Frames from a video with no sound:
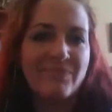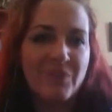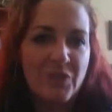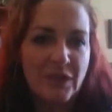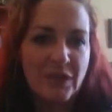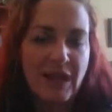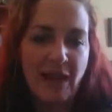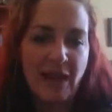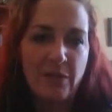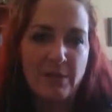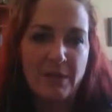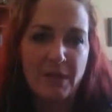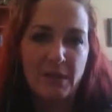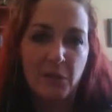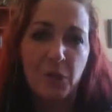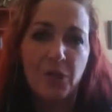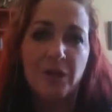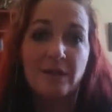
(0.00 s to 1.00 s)
for lack of a
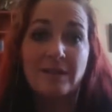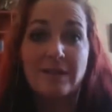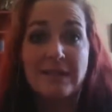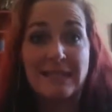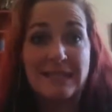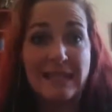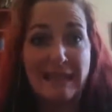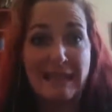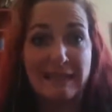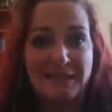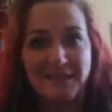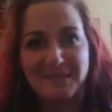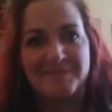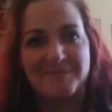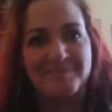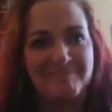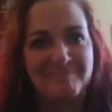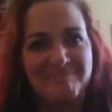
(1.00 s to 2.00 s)
better word, zen.
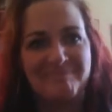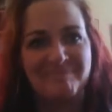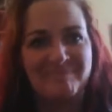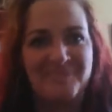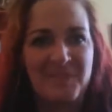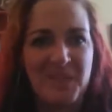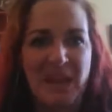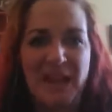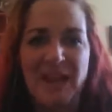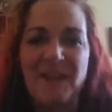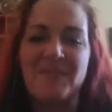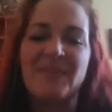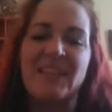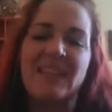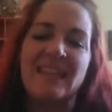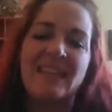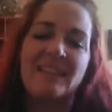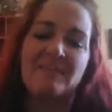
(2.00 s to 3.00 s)
Okay.
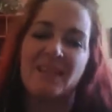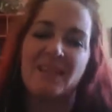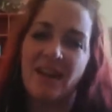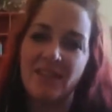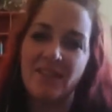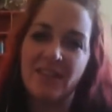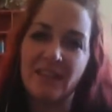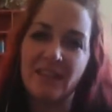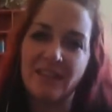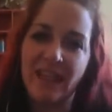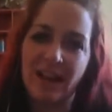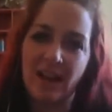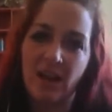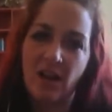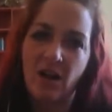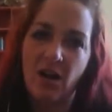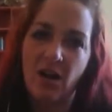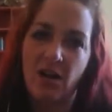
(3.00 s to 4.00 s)
Not feeling that
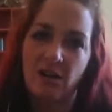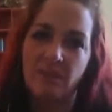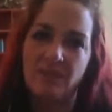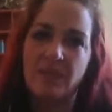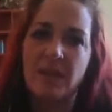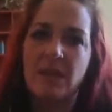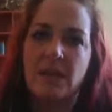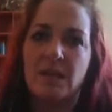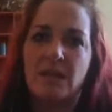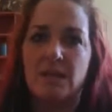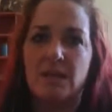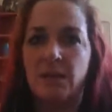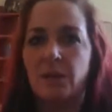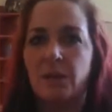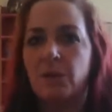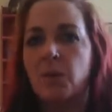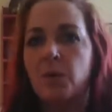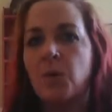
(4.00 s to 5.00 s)
calm.
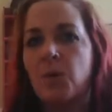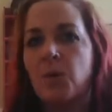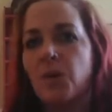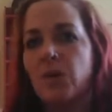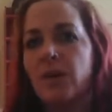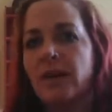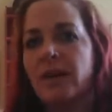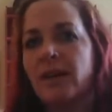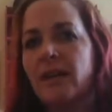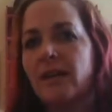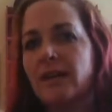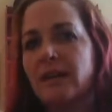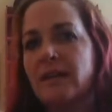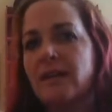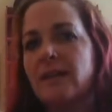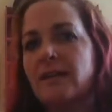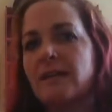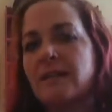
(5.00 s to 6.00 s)
So here
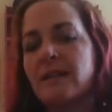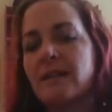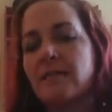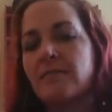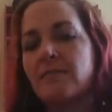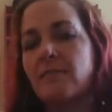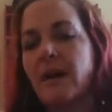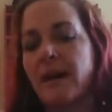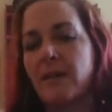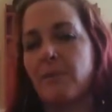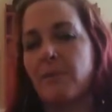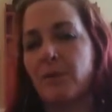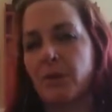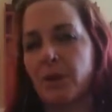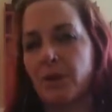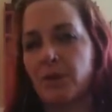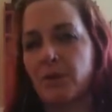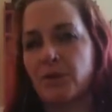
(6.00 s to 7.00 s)
is my
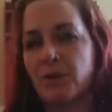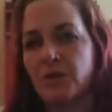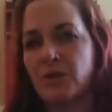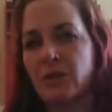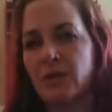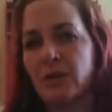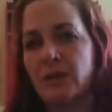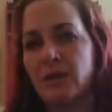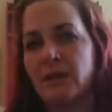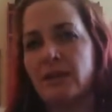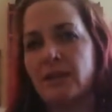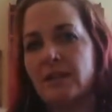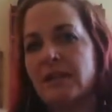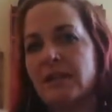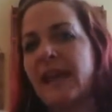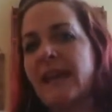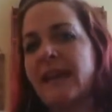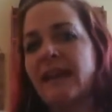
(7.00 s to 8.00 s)
approach.
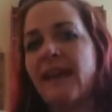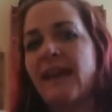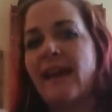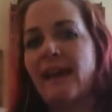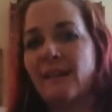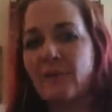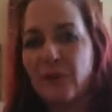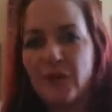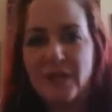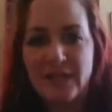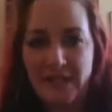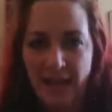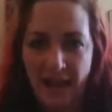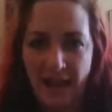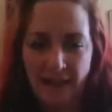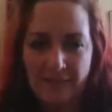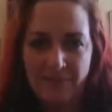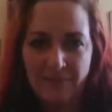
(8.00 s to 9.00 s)
Take every
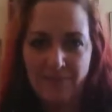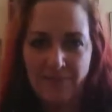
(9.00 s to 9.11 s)
day